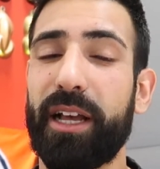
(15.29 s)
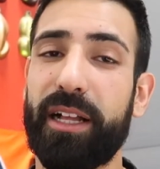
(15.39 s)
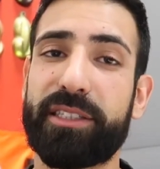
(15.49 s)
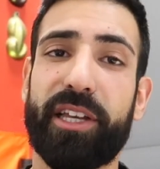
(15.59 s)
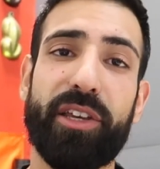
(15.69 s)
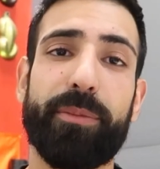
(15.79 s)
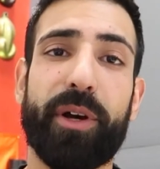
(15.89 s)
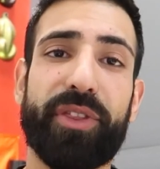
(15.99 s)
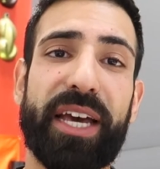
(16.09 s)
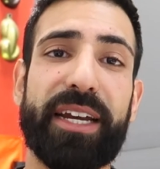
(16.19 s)
I'll tell you
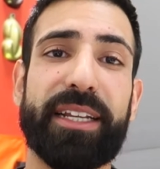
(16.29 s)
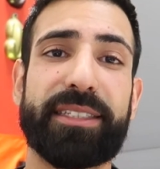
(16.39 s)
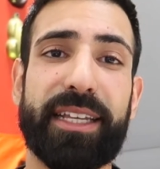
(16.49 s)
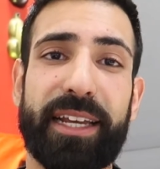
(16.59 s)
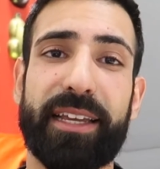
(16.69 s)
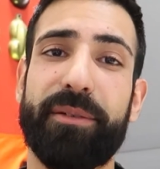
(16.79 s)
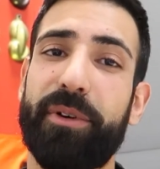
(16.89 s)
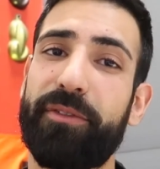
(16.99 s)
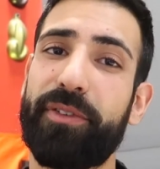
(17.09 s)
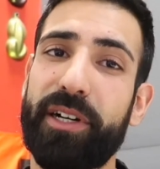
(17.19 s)
about that in a second,
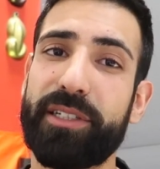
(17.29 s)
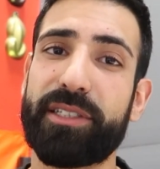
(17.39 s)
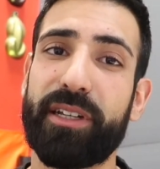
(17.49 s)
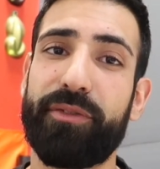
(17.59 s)
but first,